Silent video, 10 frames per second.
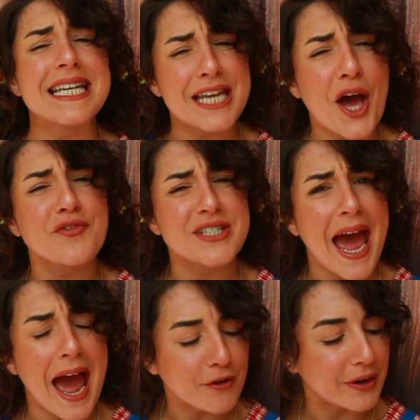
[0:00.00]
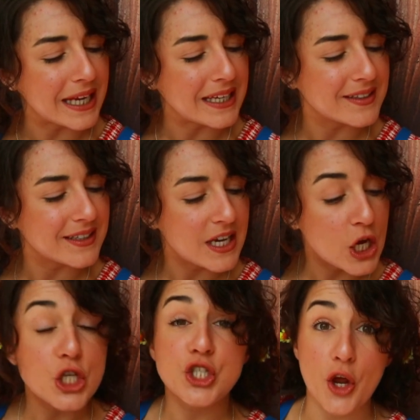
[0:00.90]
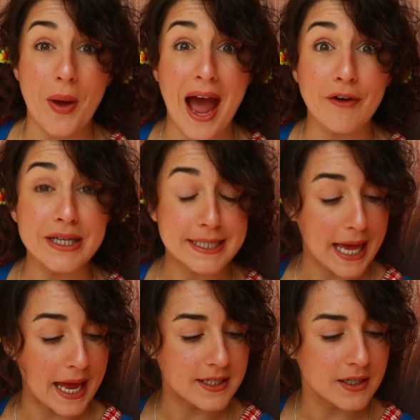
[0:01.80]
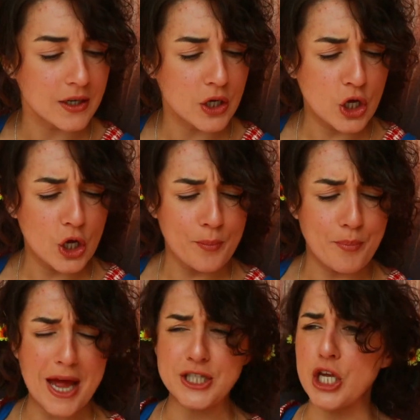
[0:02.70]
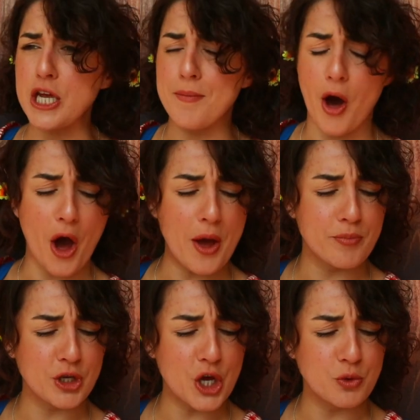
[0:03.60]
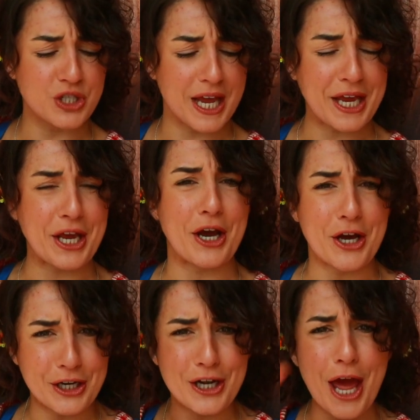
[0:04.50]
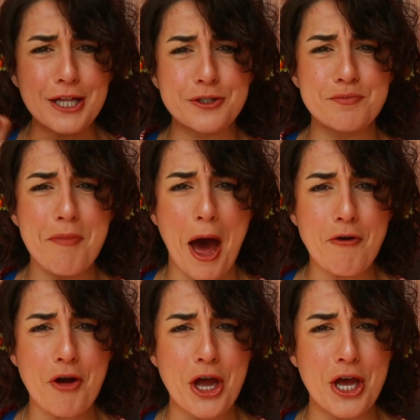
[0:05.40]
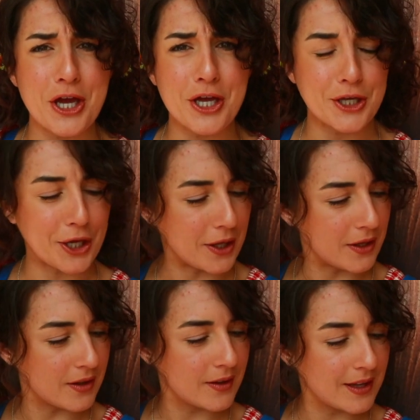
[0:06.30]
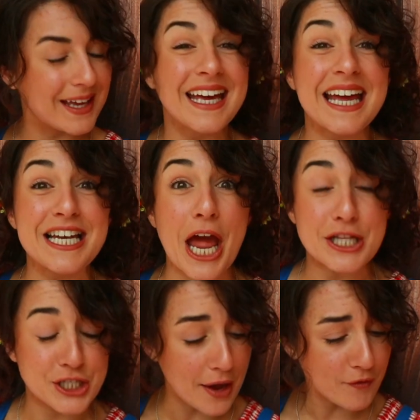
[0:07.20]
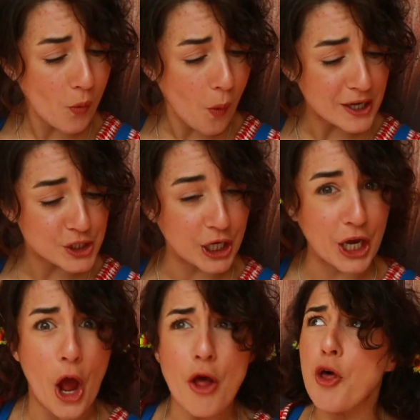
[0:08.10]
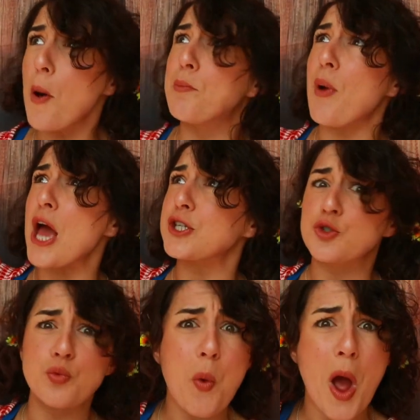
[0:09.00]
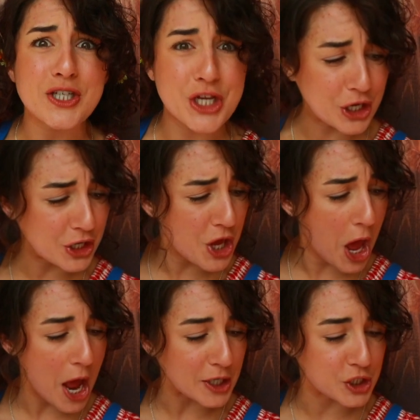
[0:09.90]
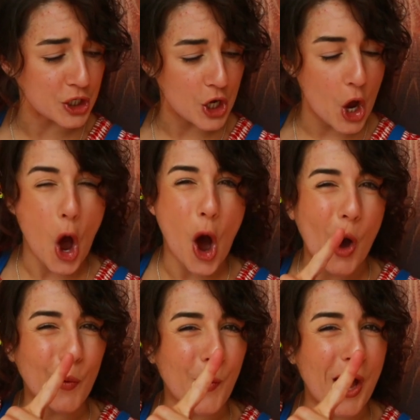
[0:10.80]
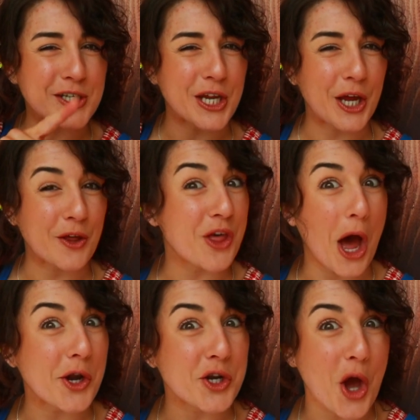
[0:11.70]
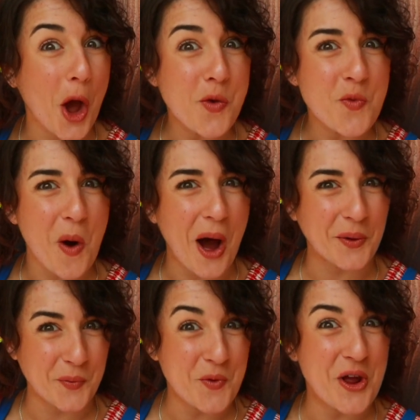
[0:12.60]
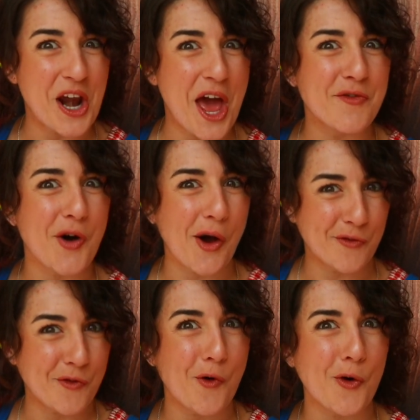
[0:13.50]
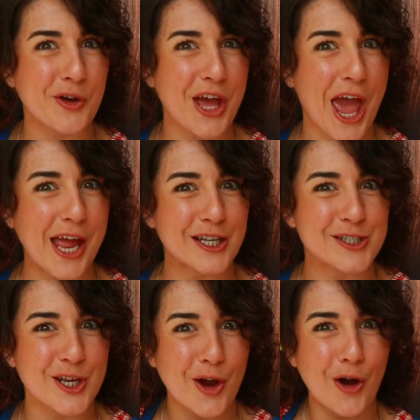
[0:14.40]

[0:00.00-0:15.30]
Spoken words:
loved Harry. So Harry said, Betty, my beauty, let's marry. Let's have a wedding, the best wedding yet. A wedding that no one will ever forget.